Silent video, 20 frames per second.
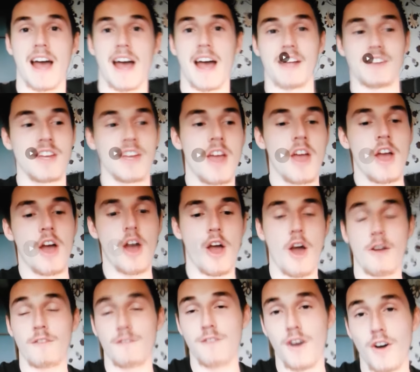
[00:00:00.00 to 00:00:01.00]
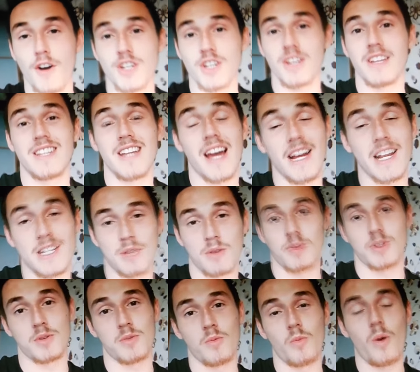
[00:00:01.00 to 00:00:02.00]
Had uh, unfortunately died because he
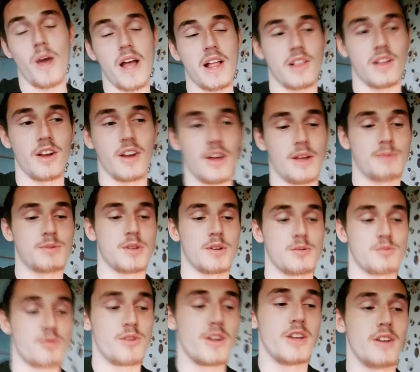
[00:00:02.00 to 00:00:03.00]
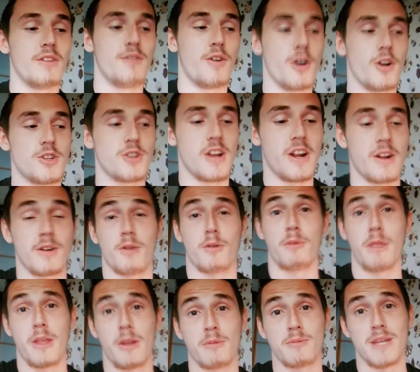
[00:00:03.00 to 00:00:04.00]
wasn't well. Um, so it was really unfortunate, and I got
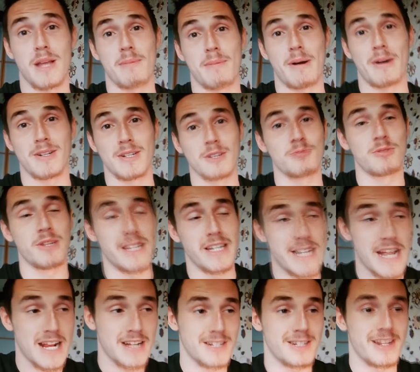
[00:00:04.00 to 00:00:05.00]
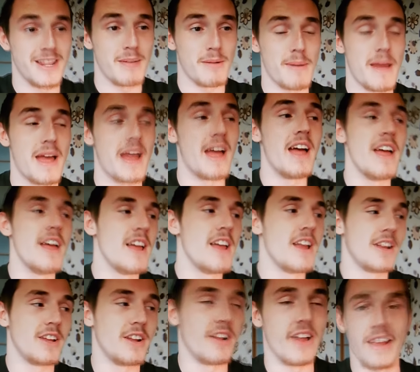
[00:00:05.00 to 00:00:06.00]
really upset about it because I was really attached to that pet.
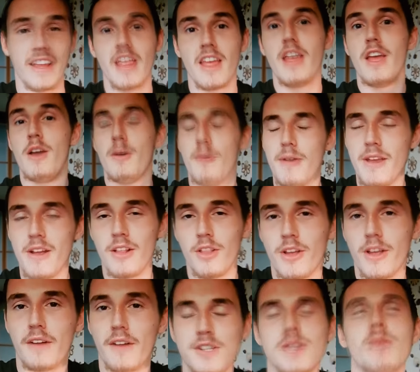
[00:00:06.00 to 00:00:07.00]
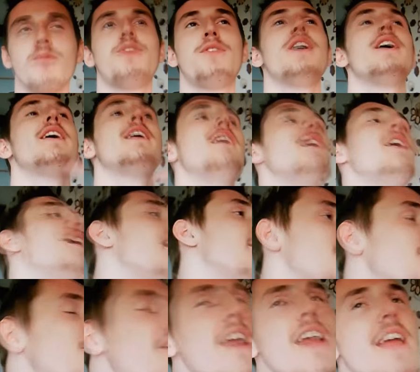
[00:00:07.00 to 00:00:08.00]
You know, like when you look after something, you
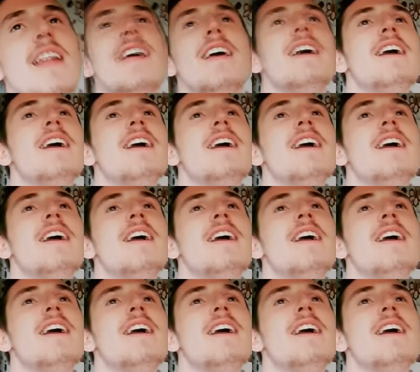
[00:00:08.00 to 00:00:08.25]
feed